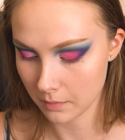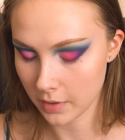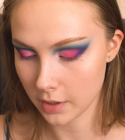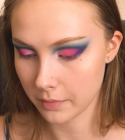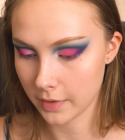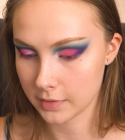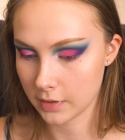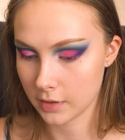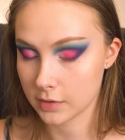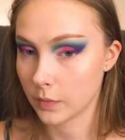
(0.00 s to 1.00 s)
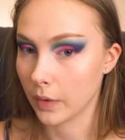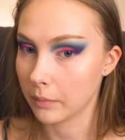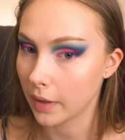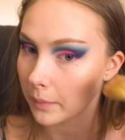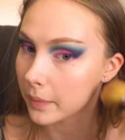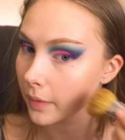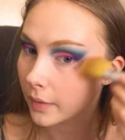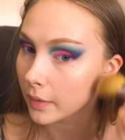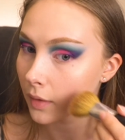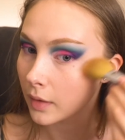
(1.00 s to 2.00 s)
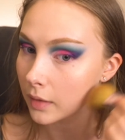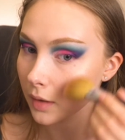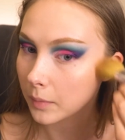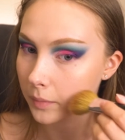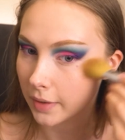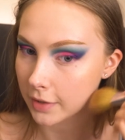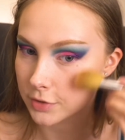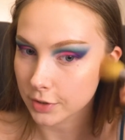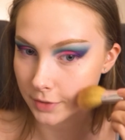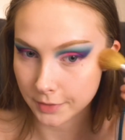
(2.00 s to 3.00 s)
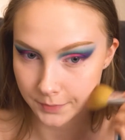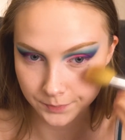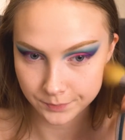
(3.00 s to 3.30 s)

Butter Bronzer to warm up the complexion.